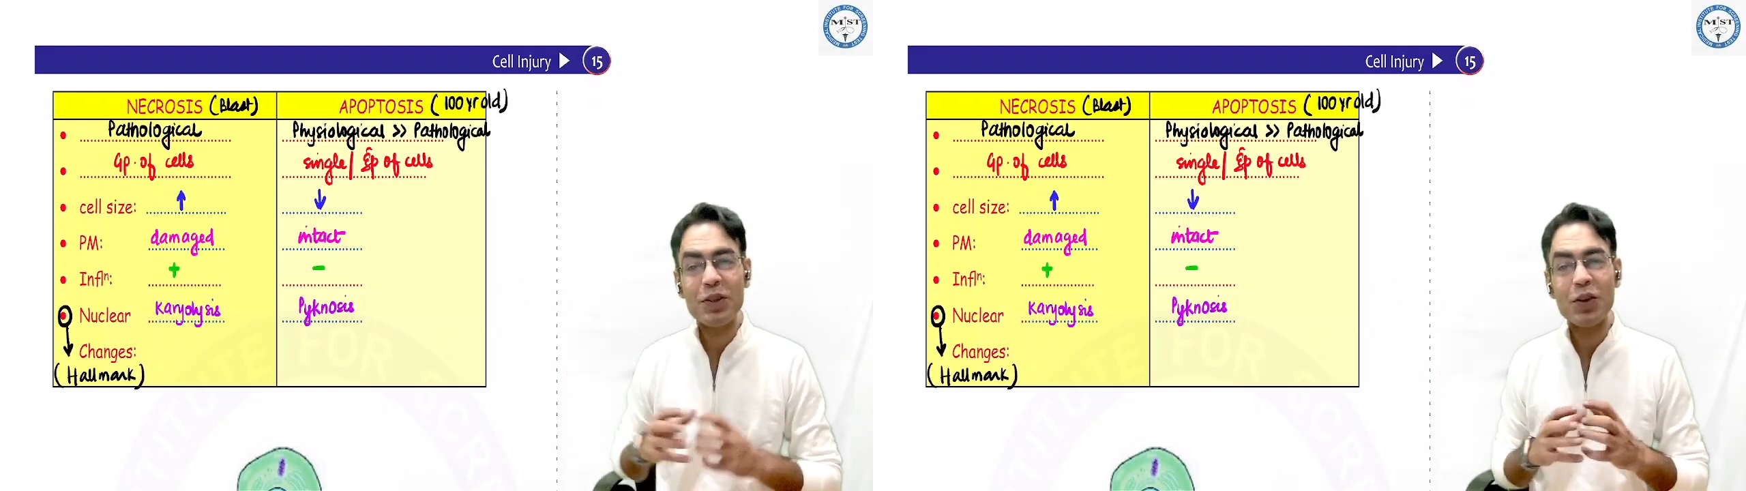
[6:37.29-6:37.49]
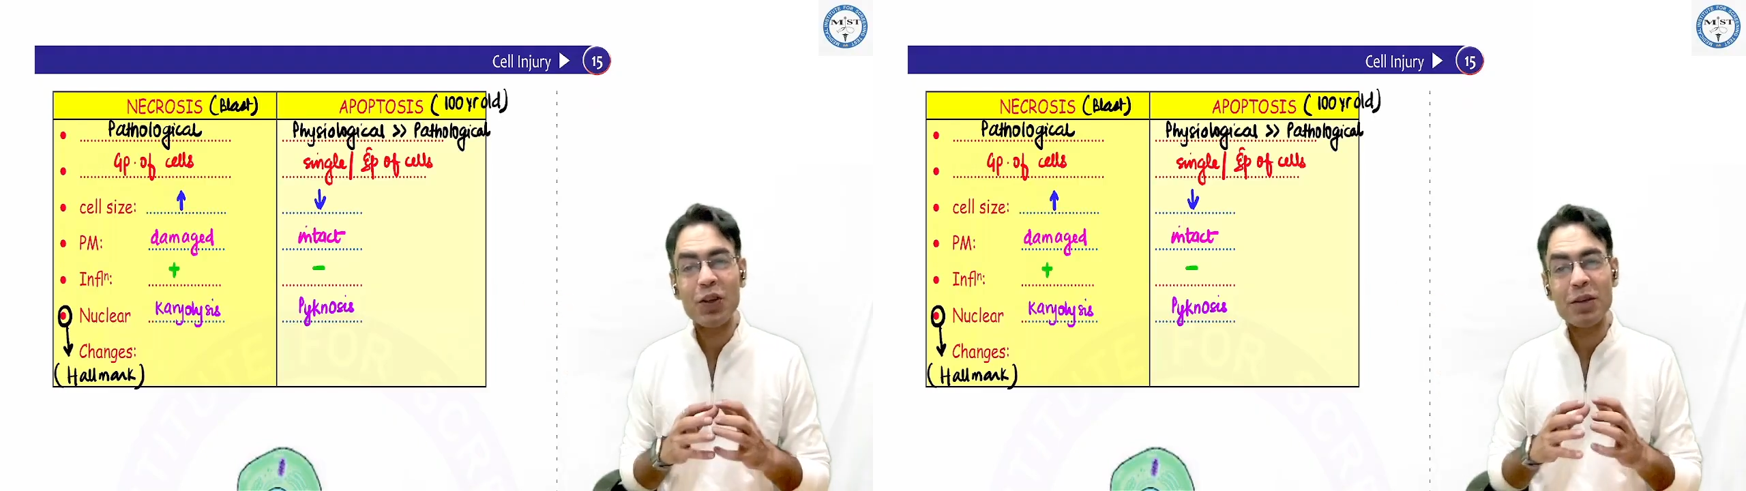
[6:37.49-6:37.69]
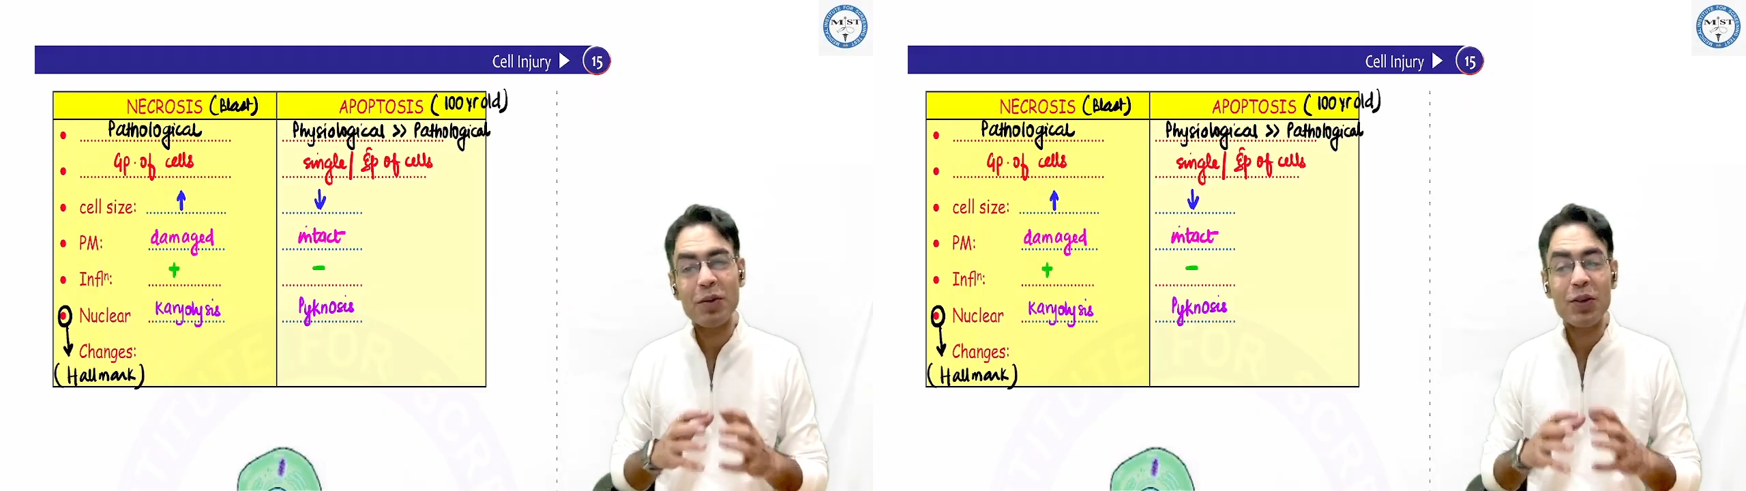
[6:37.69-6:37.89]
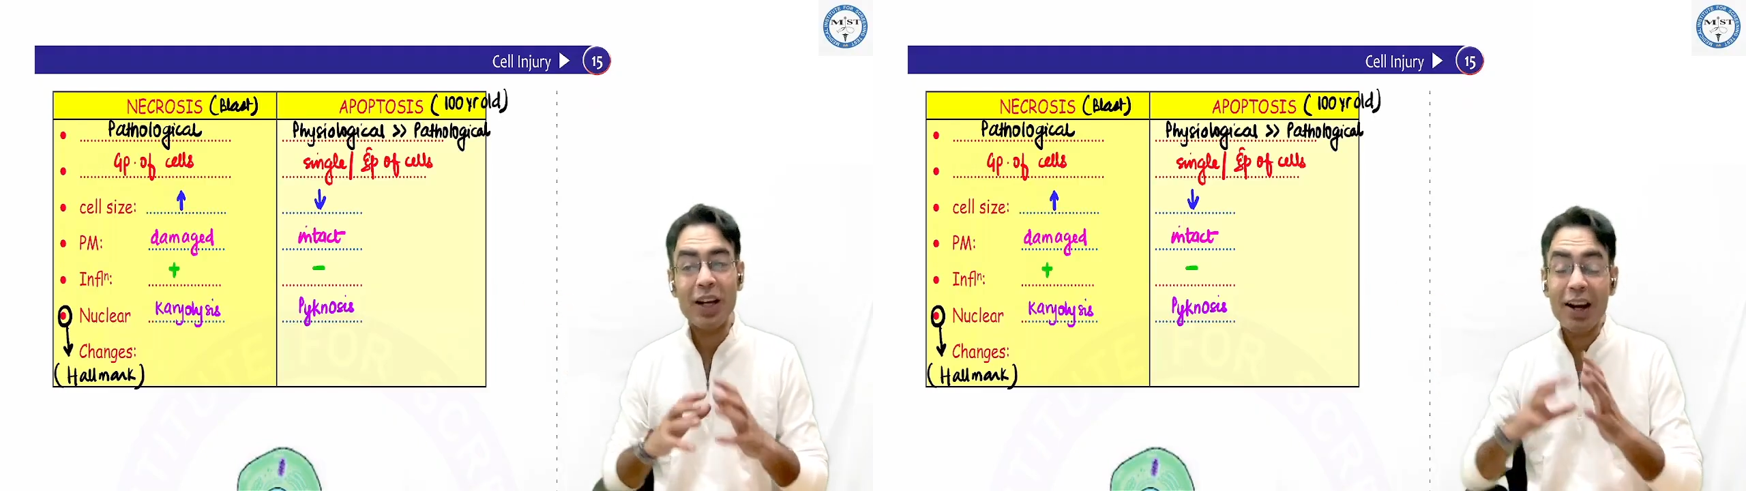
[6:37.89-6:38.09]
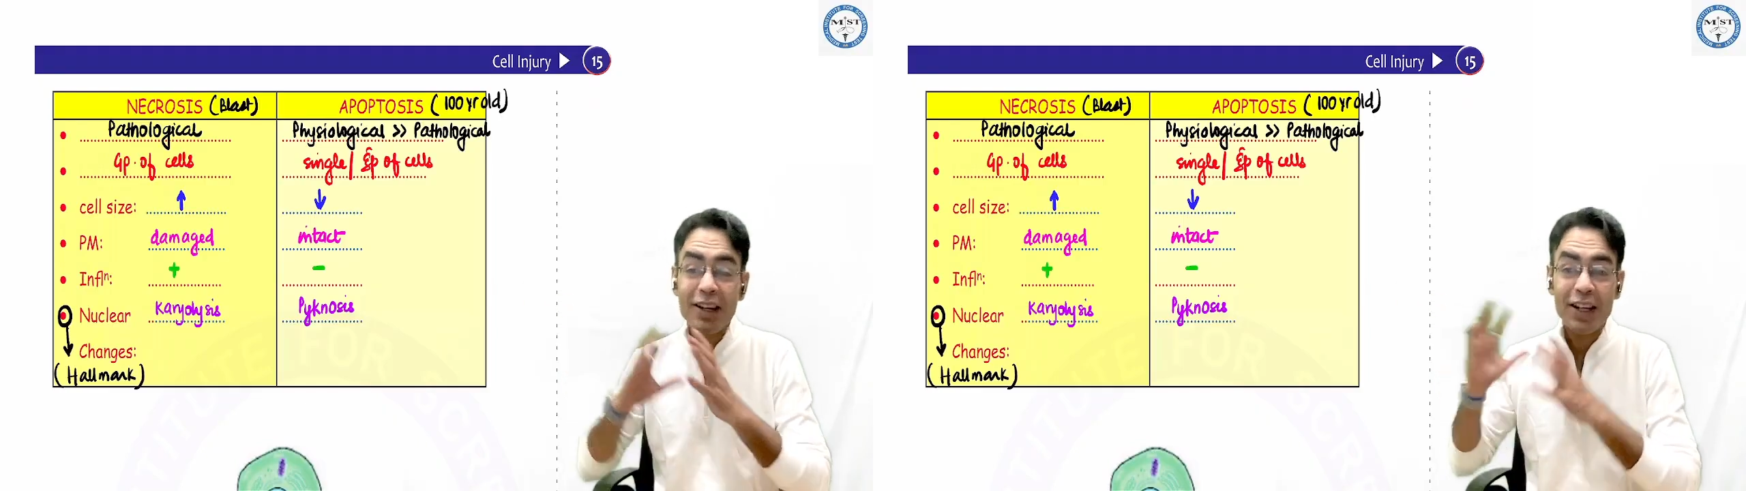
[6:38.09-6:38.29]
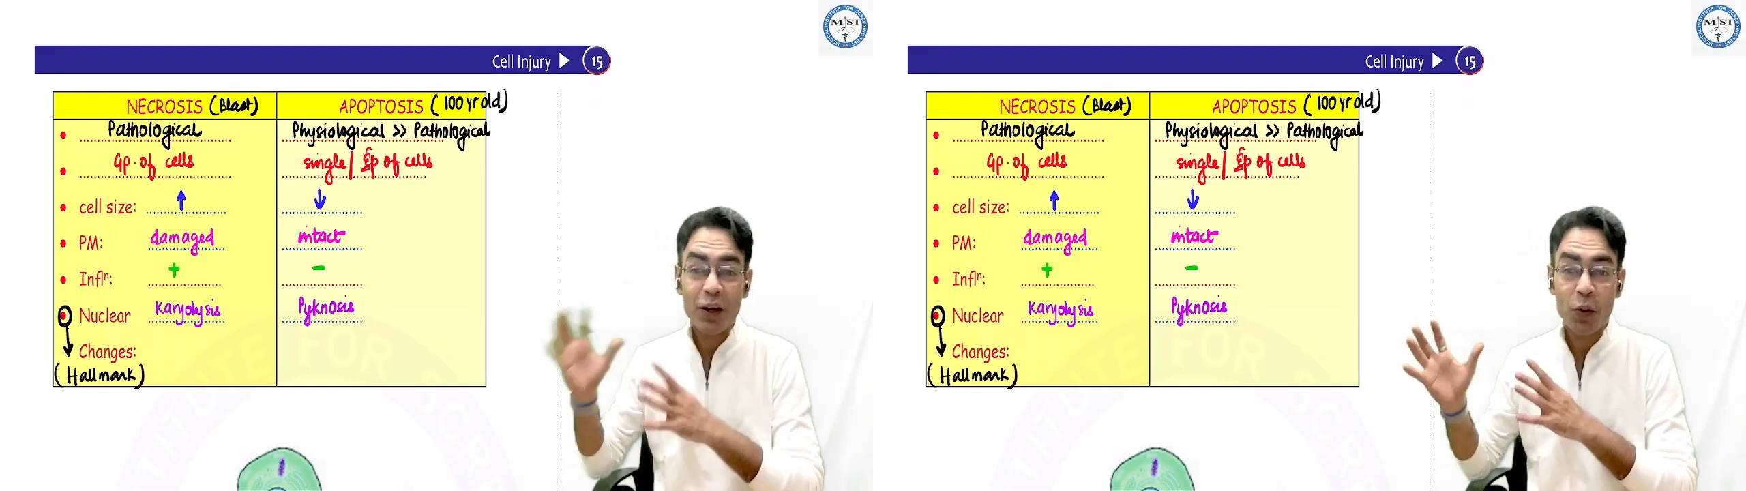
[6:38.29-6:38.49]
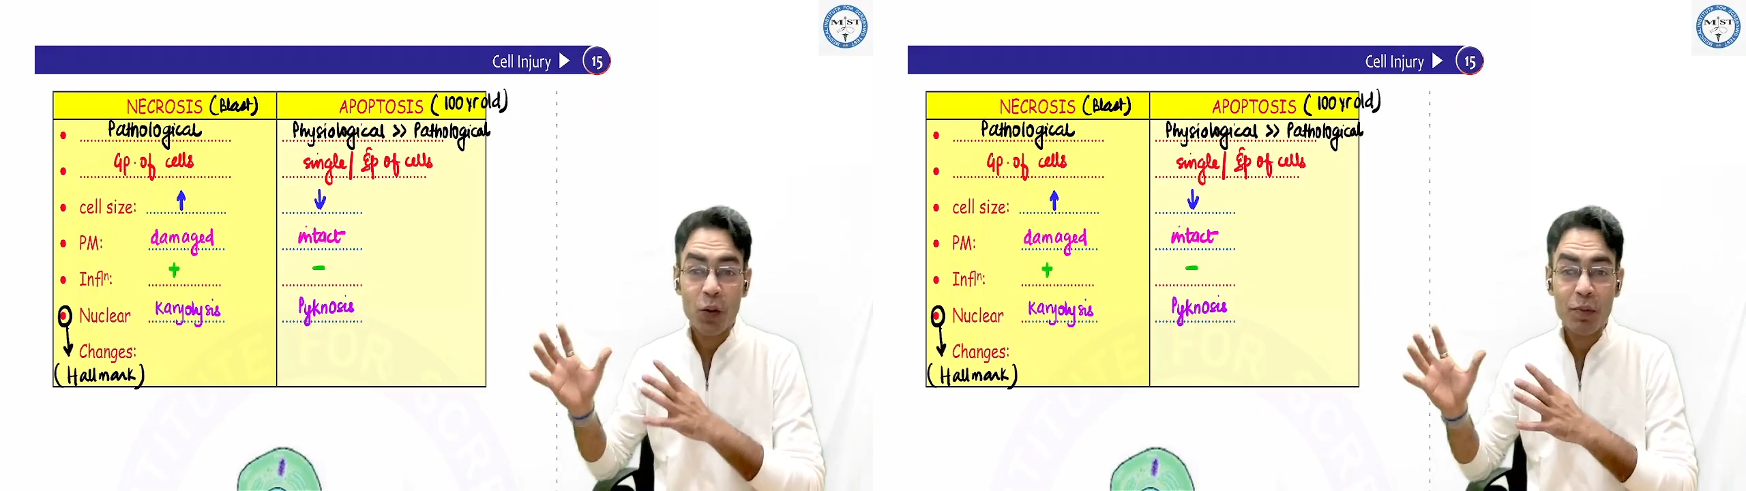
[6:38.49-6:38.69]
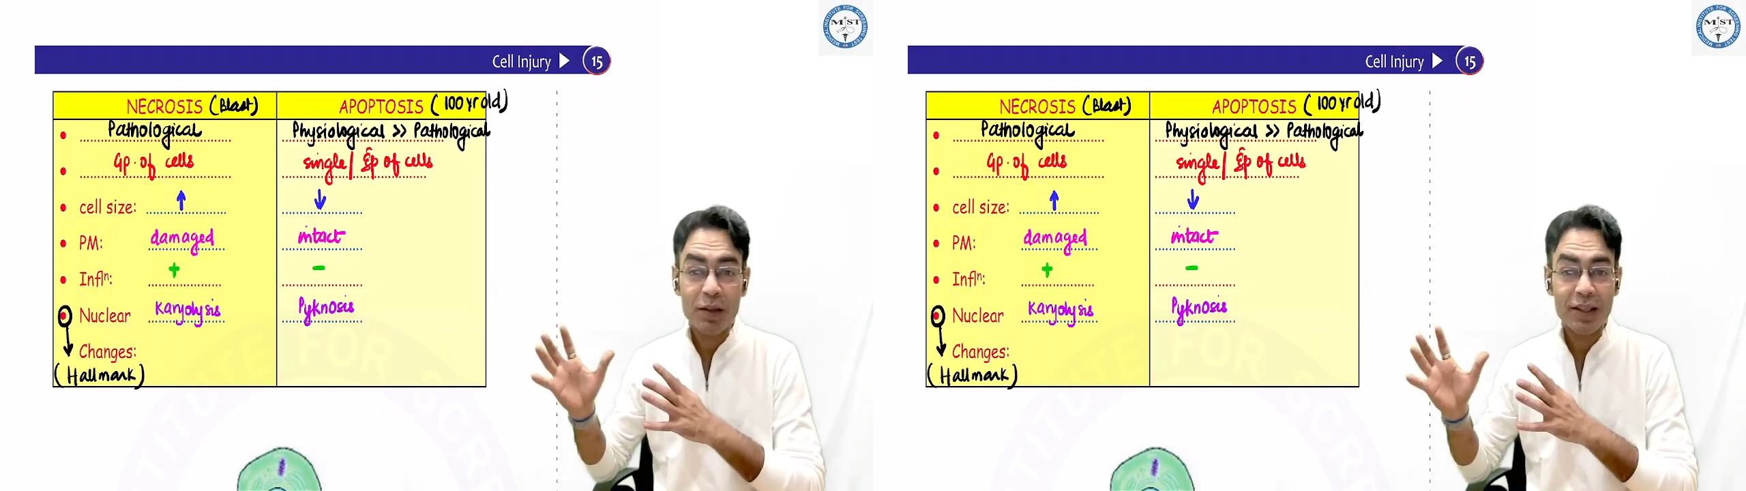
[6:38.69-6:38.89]
we talked about a
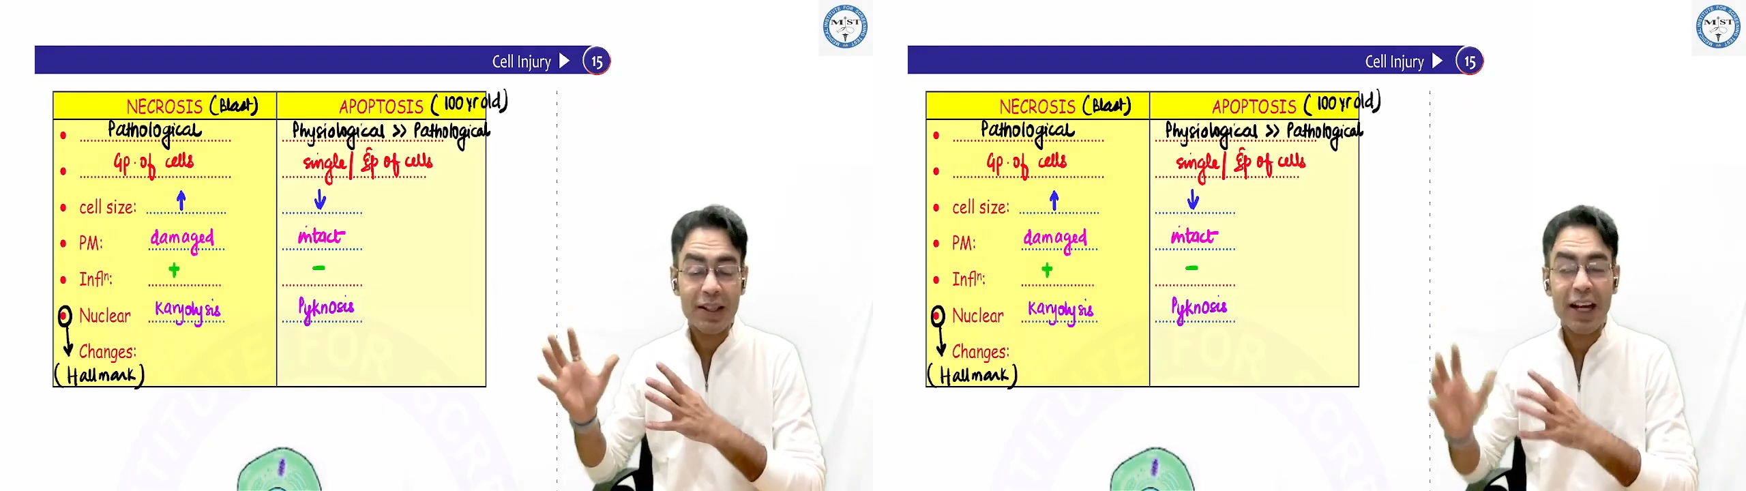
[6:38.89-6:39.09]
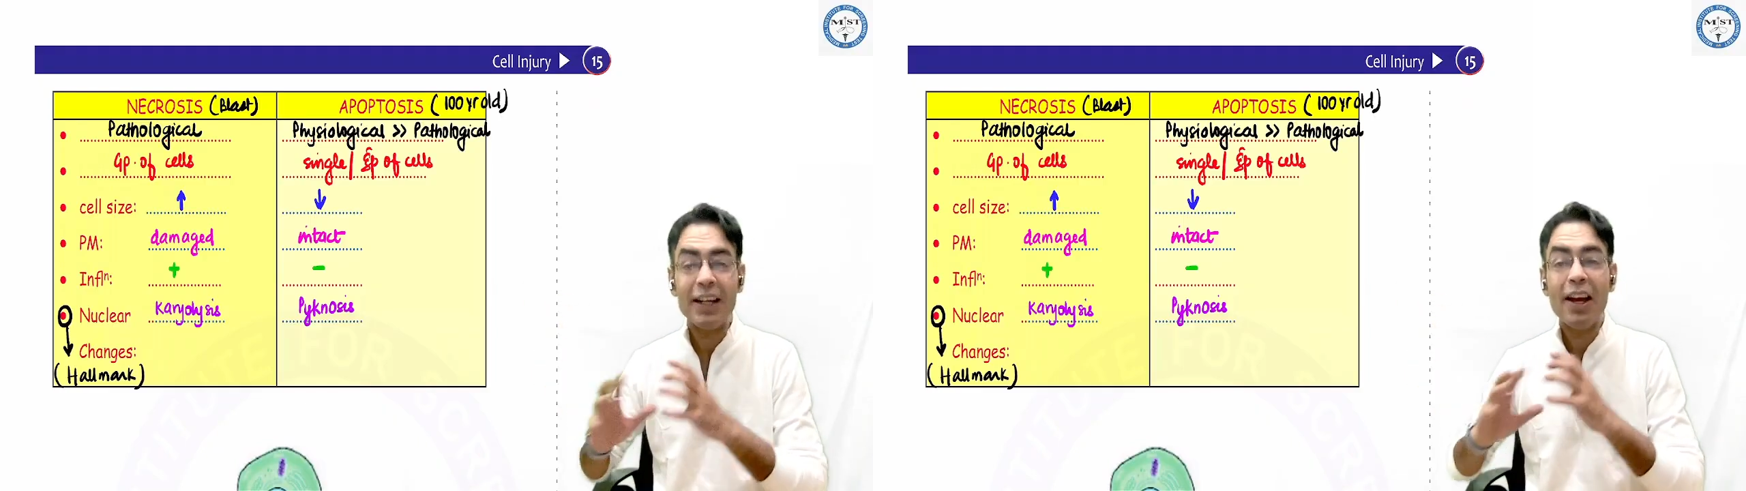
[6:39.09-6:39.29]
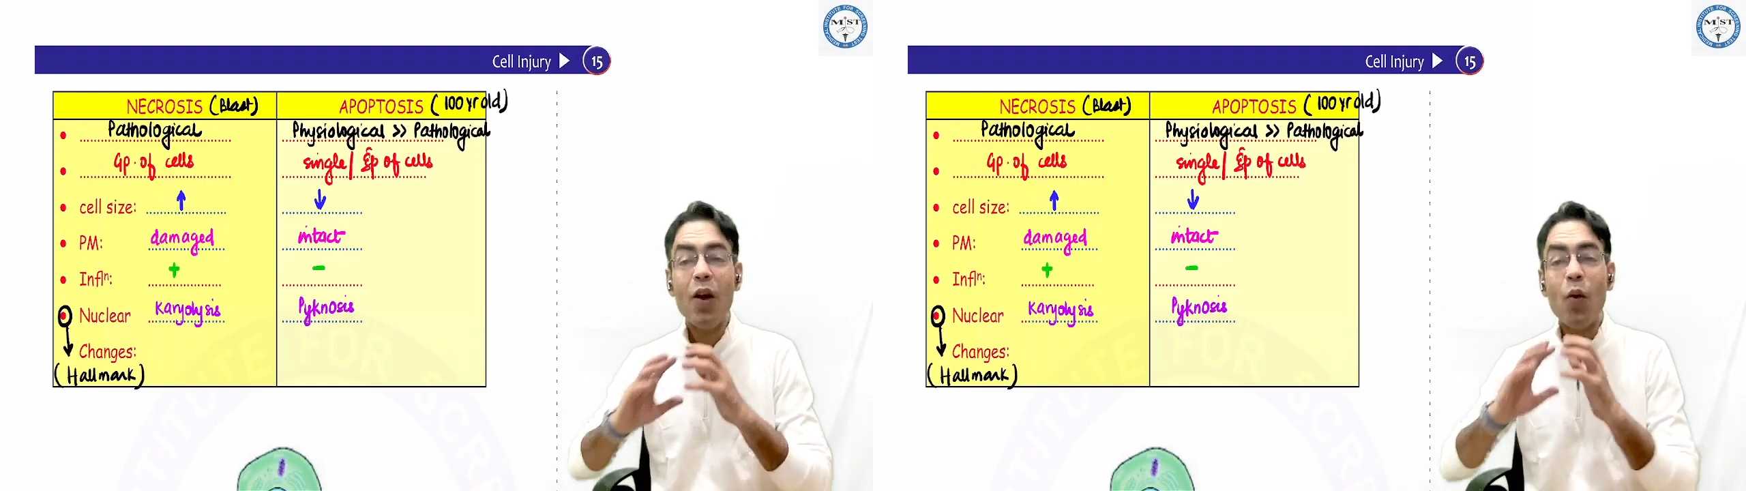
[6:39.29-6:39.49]
100-year-old person dying.